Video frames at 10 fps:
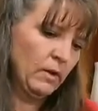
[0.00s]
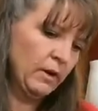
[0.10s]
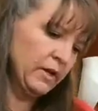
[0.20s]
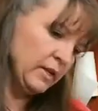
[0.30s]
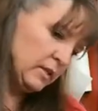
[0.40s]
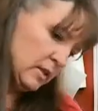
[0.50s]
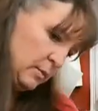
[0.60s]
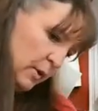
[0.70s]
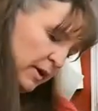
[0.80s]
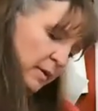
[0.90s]
Now I didn't
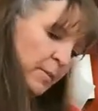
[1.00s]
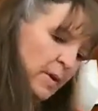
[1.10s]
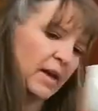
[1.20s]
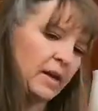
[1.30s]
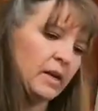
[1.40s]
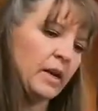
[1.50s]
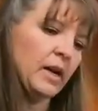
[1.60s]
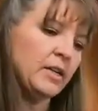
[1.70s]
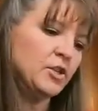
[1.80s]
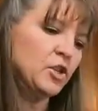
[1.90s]
spray the pan
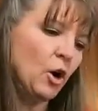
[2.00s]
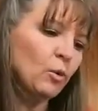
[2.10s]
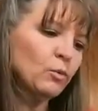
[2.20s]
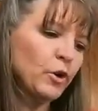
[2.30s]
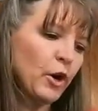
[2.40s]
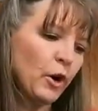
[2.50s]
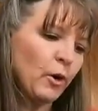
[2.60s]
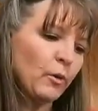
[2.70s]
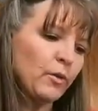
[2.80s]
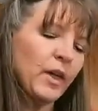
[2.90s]
and I don't
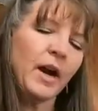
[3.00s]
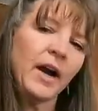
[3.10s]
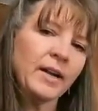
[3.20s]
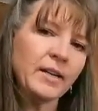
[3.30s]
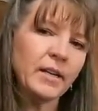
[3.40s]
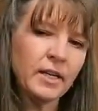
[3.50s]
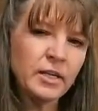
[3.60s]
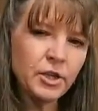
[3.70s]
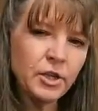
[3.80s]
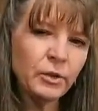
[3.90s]
know that I
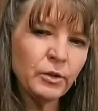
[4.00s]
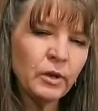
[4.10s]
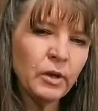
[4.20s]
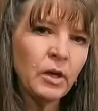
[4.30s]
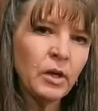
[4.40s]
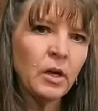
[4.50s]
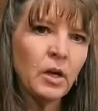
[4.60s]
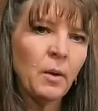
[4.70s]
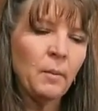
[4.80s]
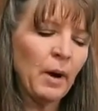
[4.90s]
need to,
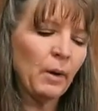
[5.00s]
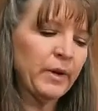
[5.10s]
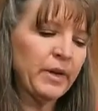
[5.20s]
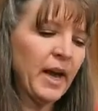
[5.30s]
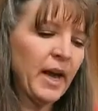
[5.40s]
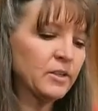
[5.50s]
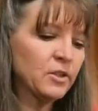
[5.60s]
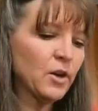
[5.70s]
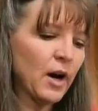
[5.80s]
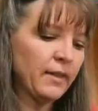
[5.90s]
but we
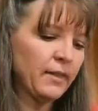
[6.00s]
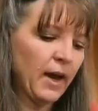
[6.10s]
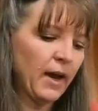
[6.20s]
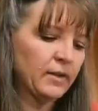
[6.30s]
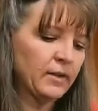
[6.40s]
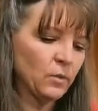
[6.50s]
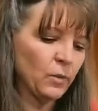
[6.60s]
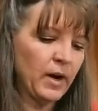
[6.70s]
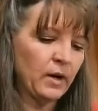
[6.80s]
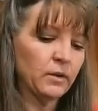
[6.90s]
can try that as
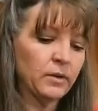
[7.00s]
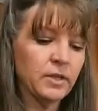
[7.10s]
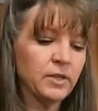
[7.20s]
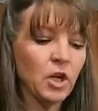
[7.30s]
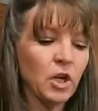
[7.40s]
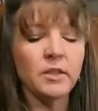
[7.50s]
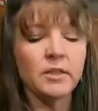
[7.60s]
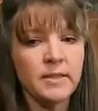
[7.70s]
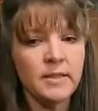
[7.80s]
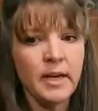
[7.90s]
well. It's not
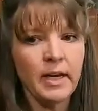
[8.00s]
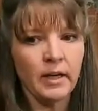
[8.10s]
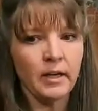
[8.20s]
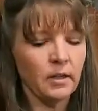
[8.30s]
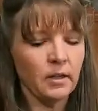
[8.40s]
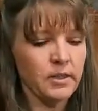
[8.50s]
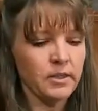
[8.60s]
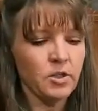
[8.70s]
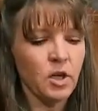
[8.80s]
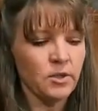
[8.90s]
gonna stick, at
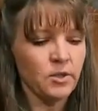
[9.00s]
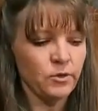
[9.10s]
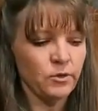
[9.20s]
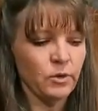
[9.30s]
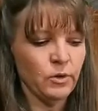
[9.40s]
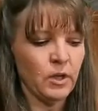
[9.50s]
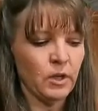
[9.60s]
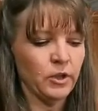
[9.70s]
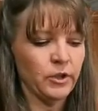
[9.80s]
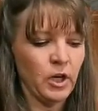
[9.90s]
least not to a
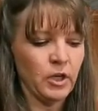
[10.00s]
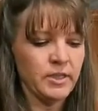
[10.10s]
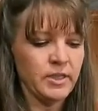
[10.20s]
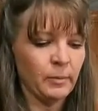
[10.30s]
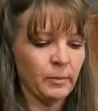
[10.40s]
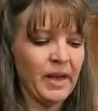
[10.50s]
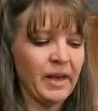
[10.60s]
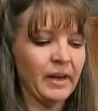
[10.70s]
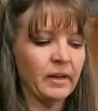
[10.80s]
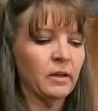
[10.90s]
good nonstick
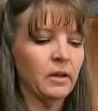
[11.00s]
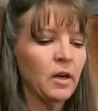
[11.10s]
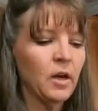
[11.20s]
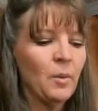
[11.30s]
pan,